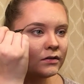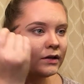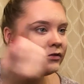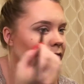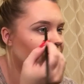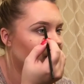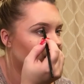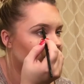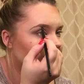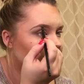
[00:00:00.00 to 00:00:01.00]
Everybody
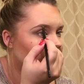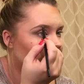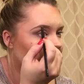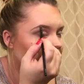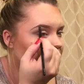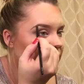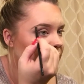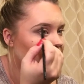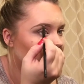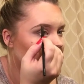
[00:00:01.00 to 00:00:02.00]
has a different way of
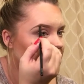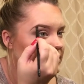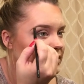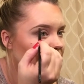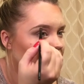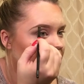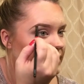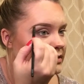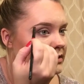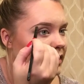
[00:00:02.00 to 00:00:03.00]
doing it, so
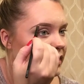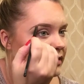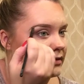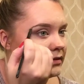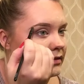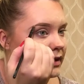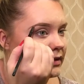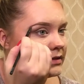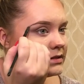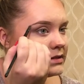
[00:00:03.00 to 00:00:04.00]
it's not like
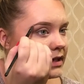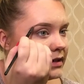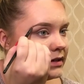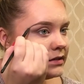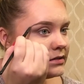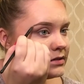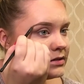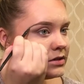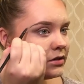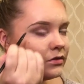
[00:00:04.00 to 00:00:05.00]
a set in
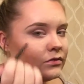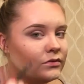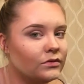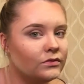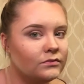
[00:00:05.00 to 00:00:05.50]
stone,